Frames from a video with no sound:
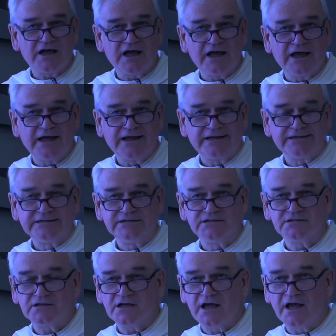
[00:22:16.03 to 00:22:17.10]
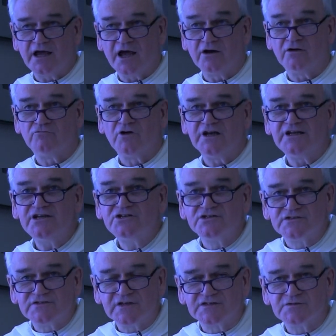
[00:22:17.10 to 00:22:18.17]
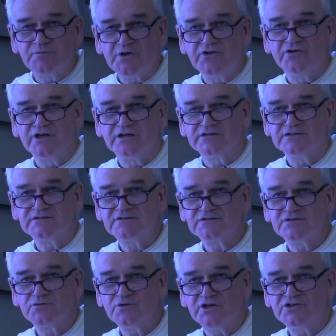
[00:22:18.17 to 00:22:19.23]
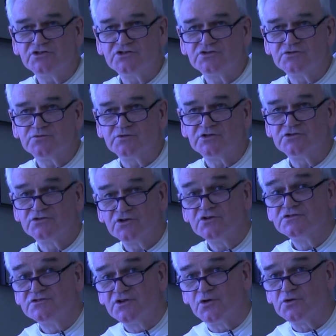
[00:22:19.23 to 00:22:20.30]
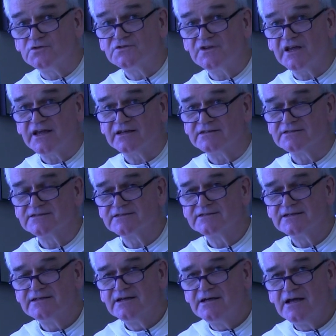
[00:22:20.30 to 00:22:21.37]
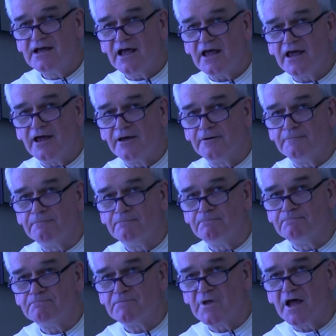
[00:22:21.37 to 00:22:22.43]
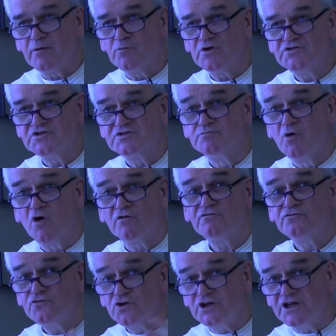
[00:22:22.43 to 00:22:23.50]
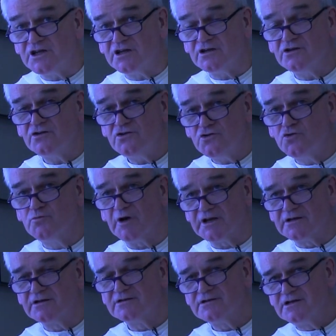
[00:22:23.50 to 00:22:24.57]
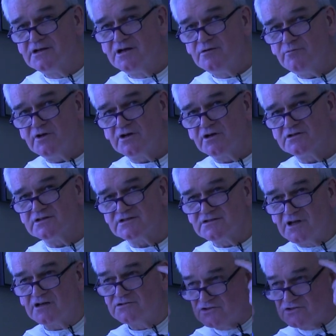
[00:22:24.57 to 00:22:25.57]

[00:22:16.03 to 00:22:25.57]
and a religious experience which does those things, and which is more fully human, because it's not